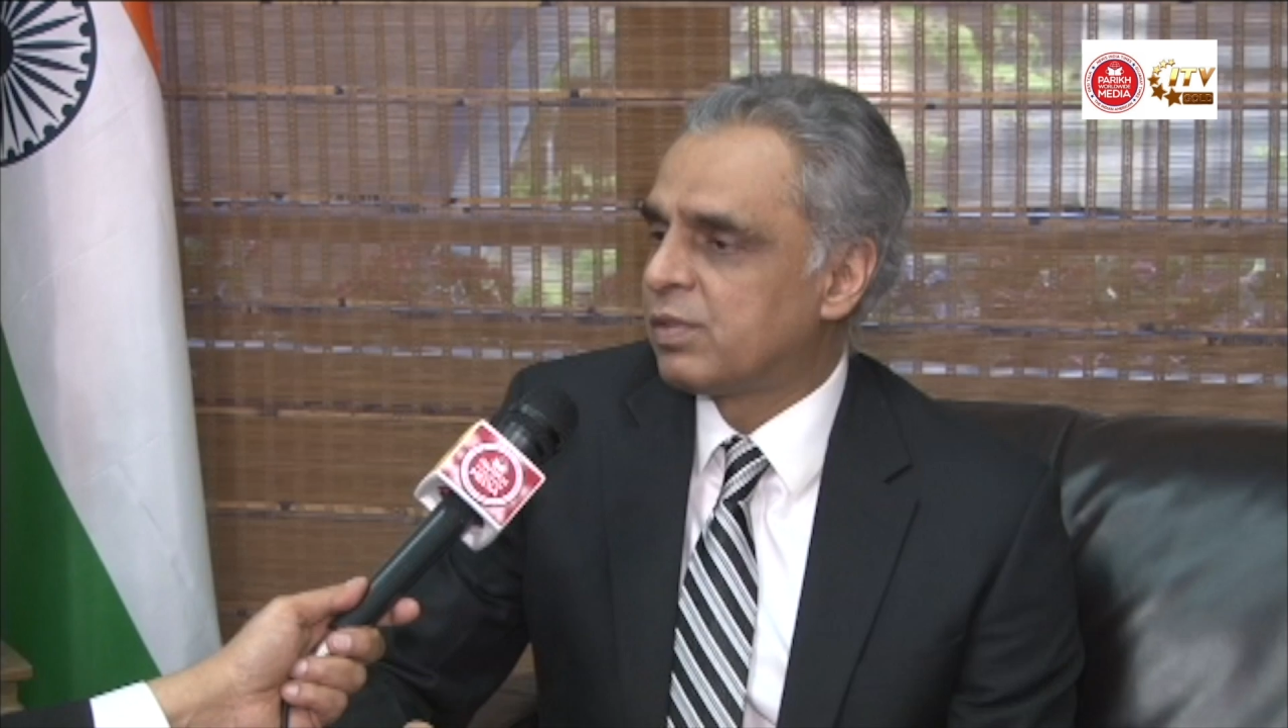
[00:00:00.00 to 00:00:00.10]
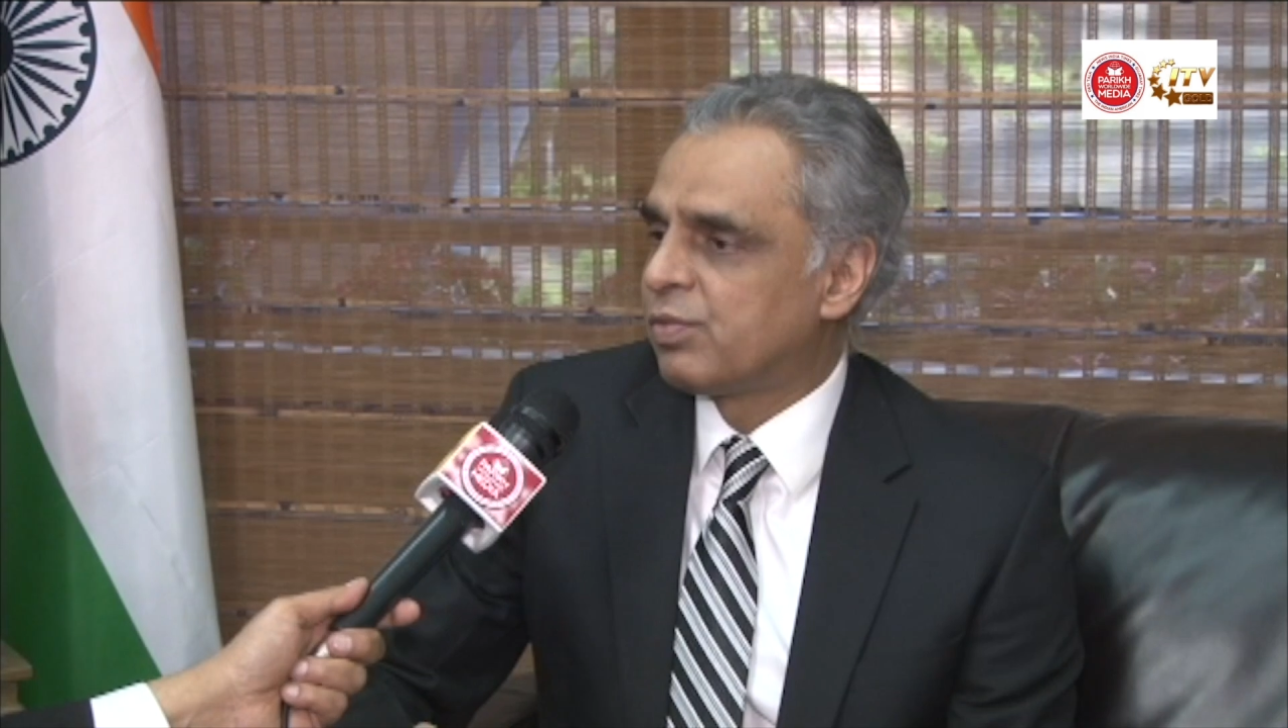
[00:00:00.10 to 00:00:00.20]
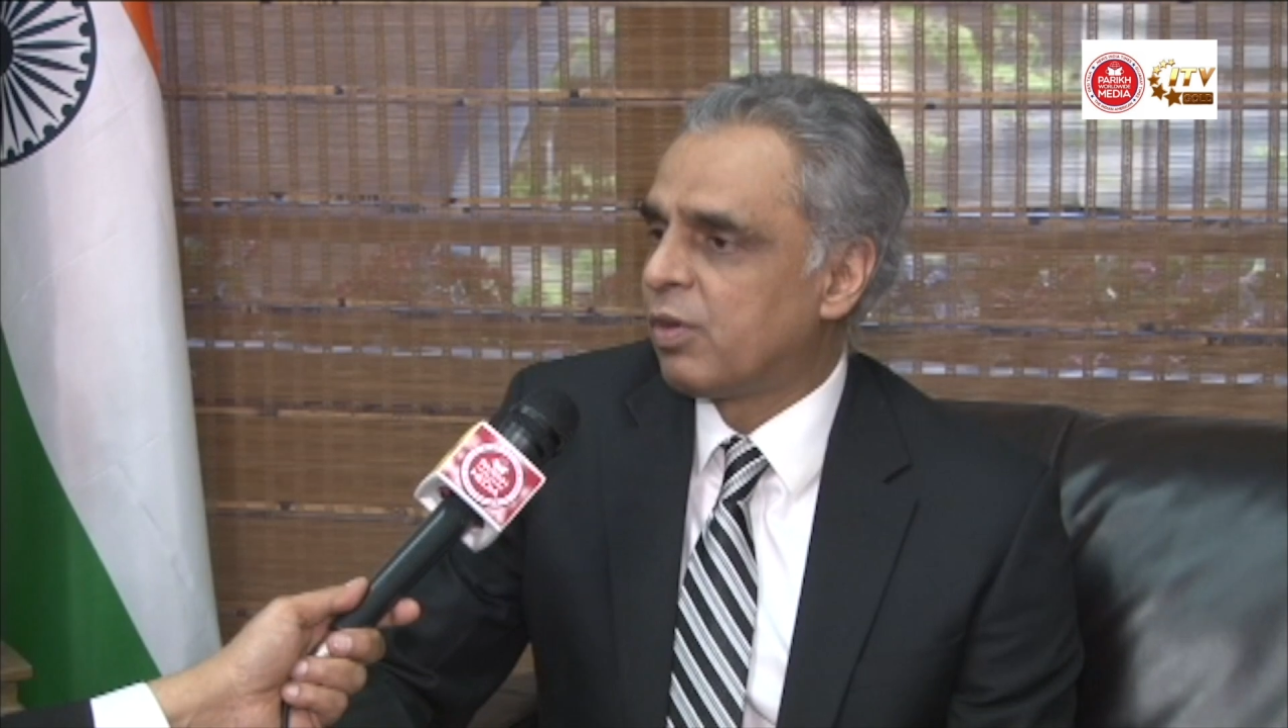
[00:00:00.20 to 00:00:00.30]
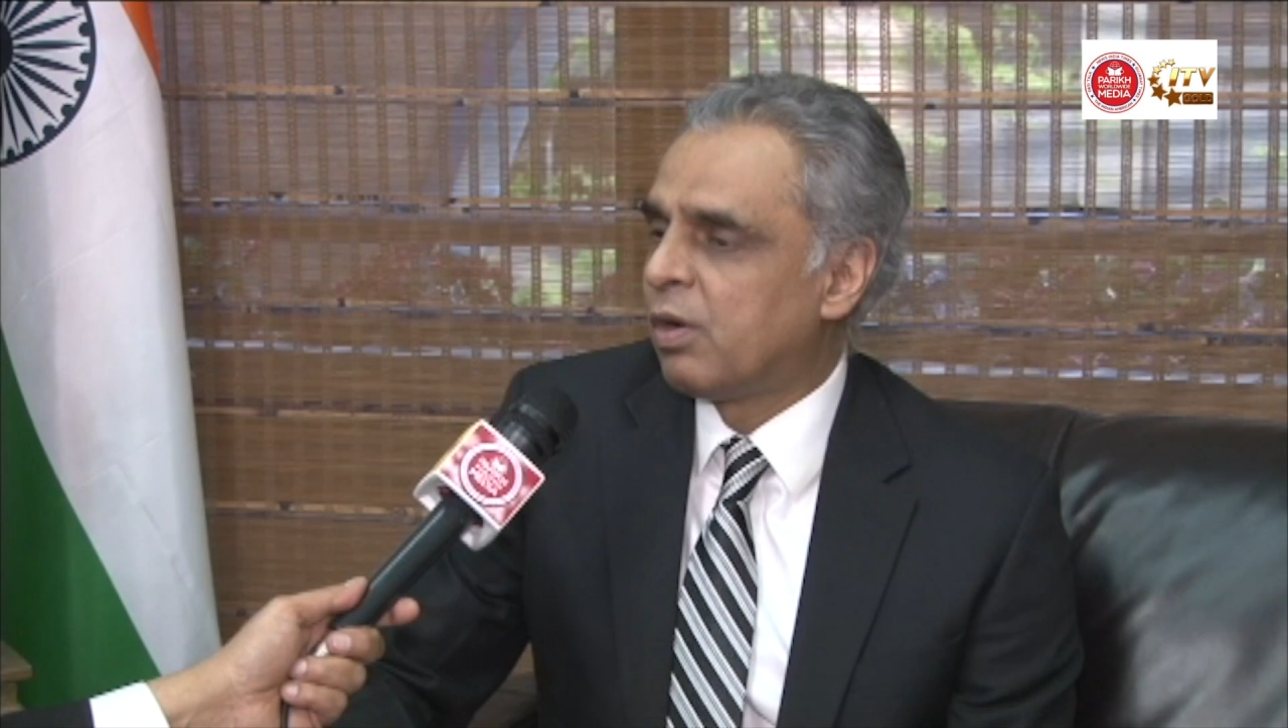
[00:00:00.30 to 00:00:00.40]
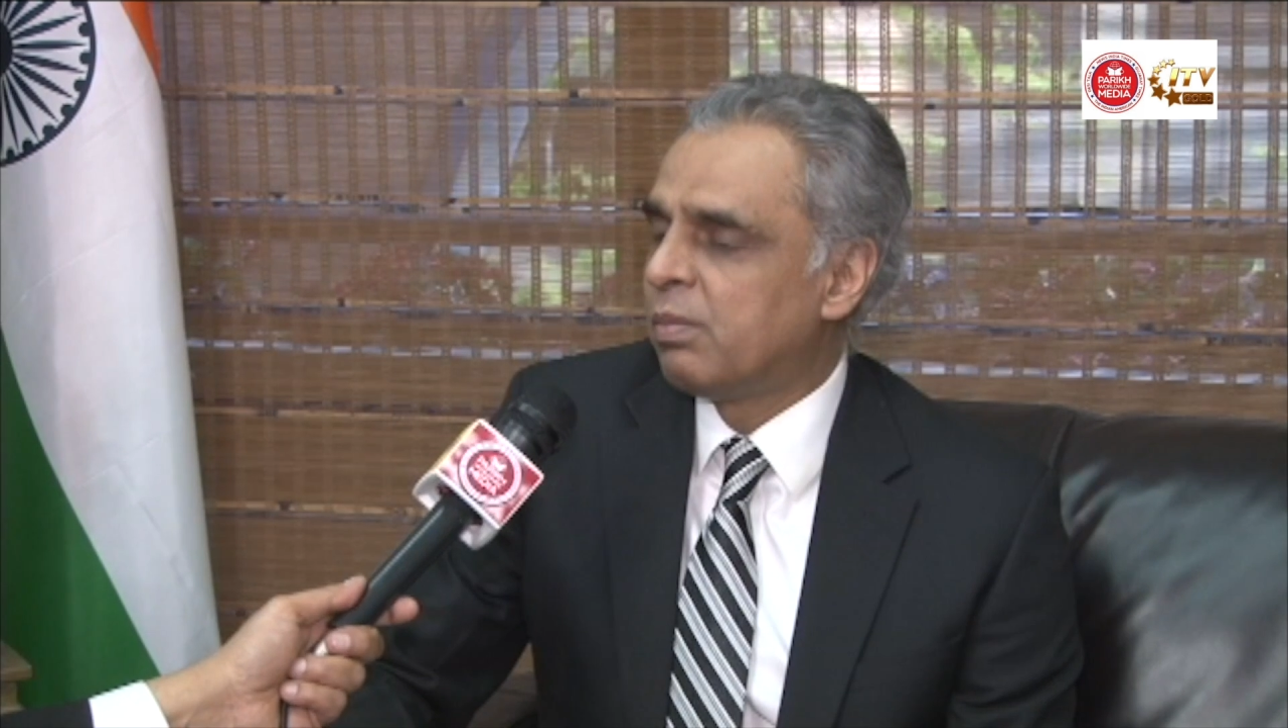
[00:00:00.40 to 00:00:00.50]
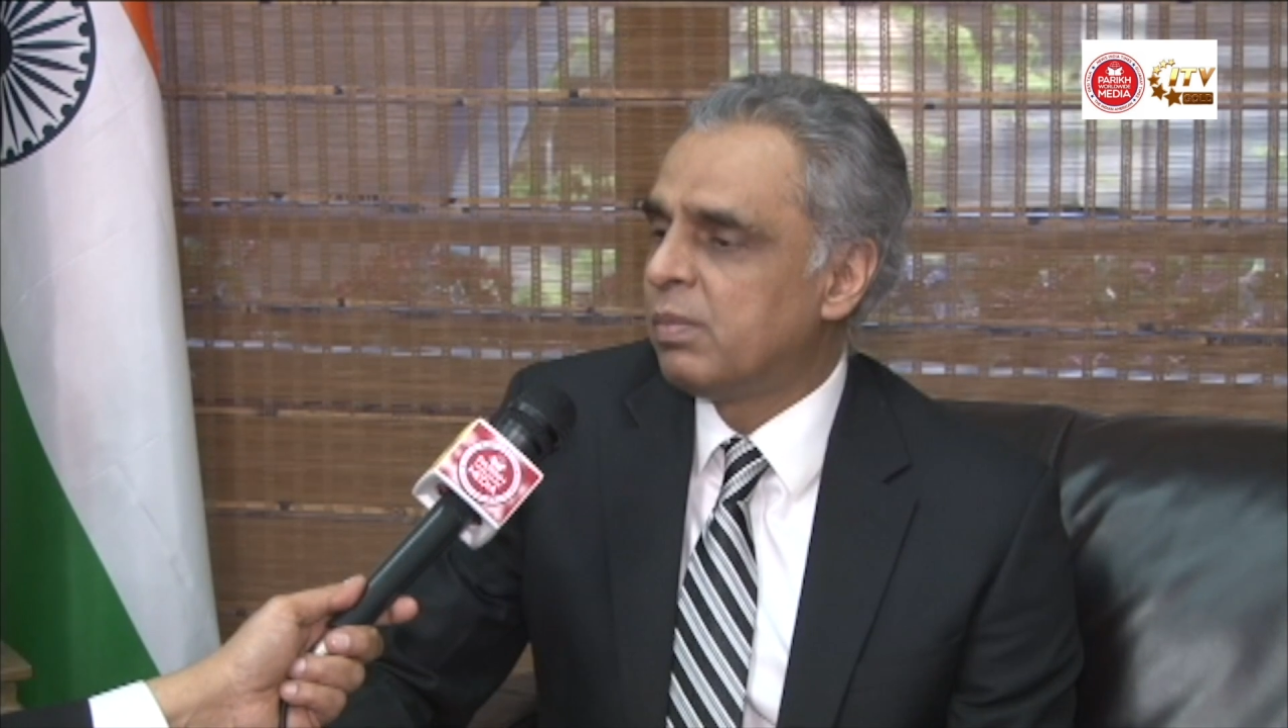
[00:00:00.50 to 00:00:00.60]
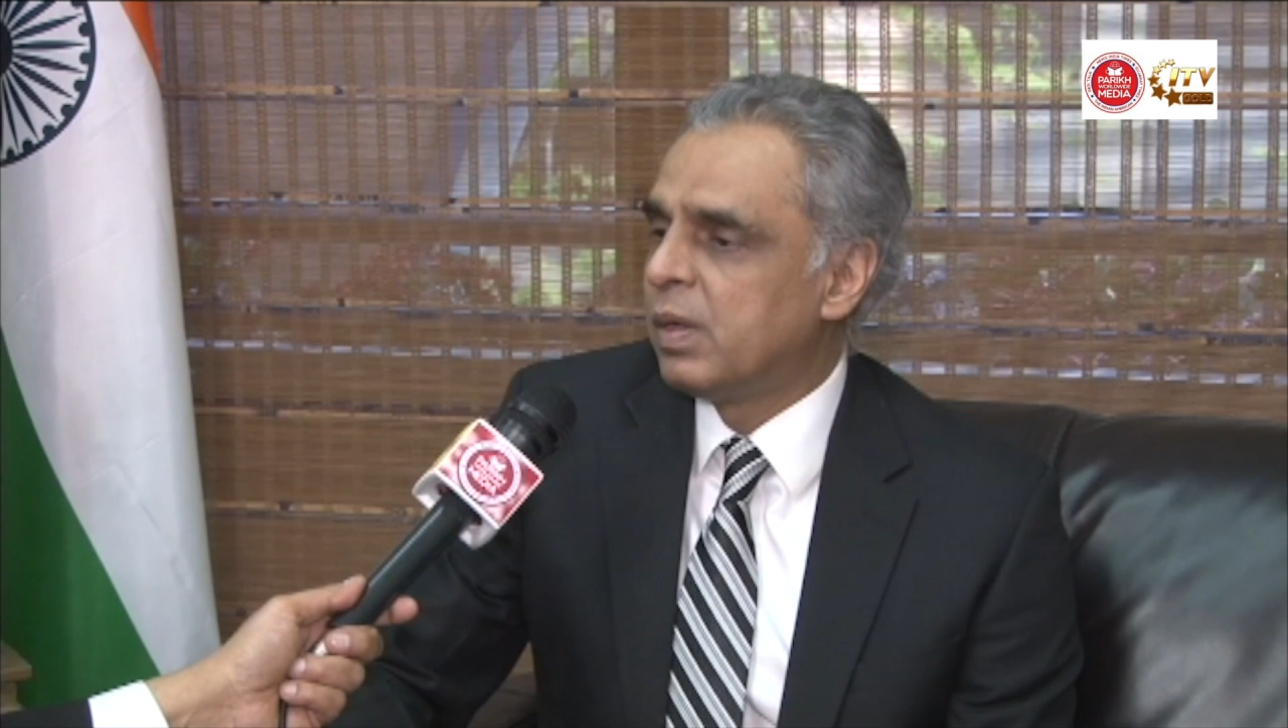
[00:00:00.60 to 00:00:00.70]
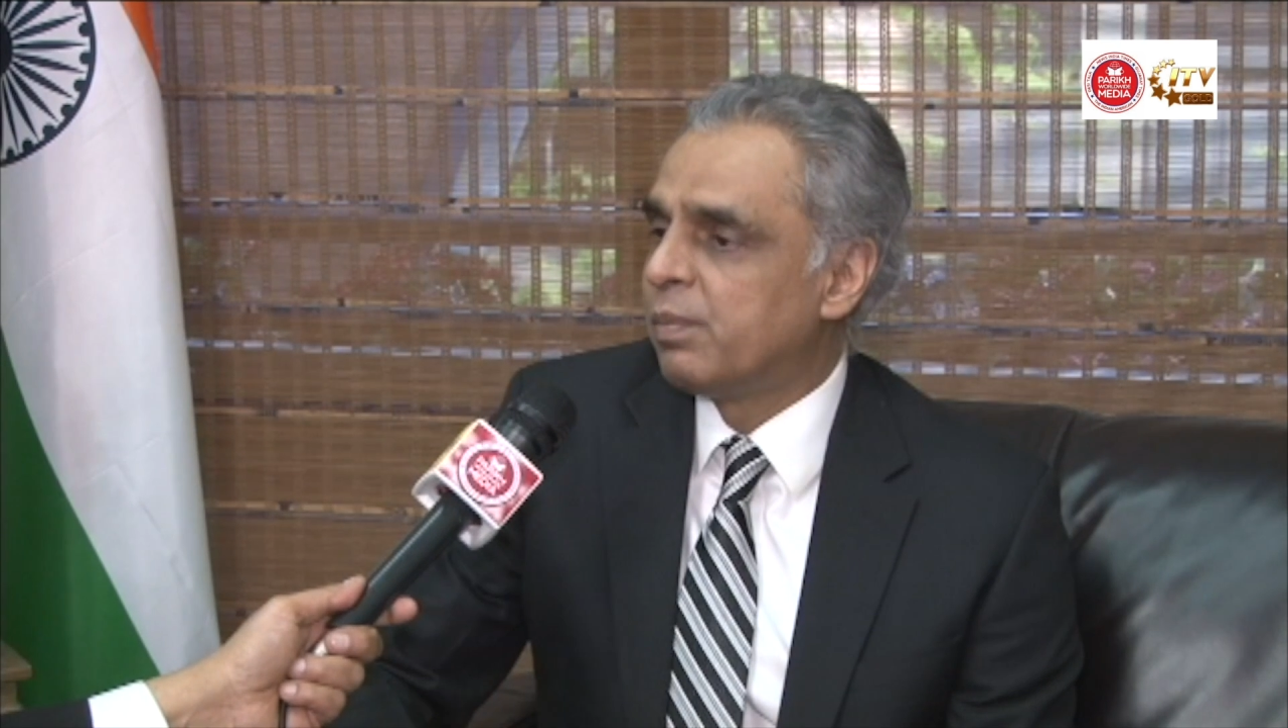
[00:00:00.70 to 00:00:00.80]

from